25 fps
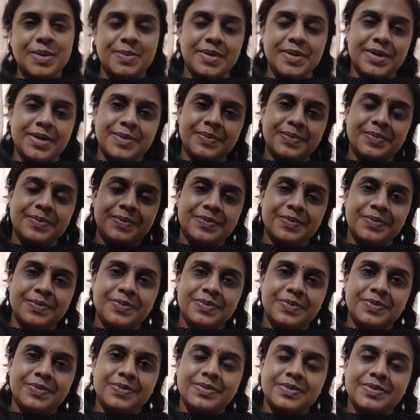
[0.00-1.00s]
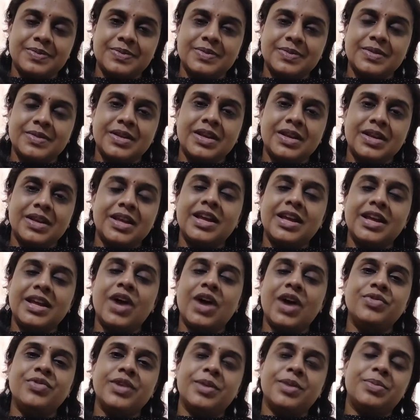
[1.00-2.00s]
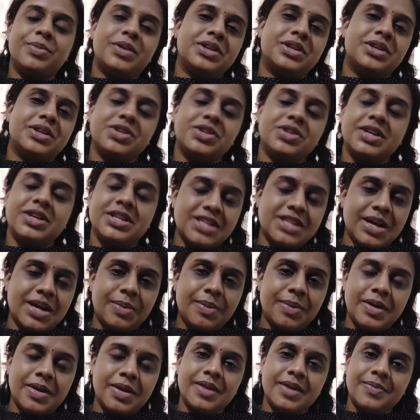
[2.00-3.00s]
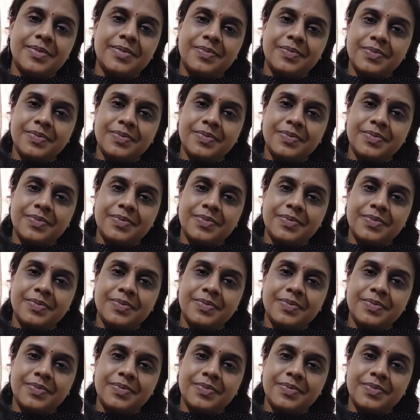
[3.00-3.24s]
paper. Anyhow, we are brushing it up.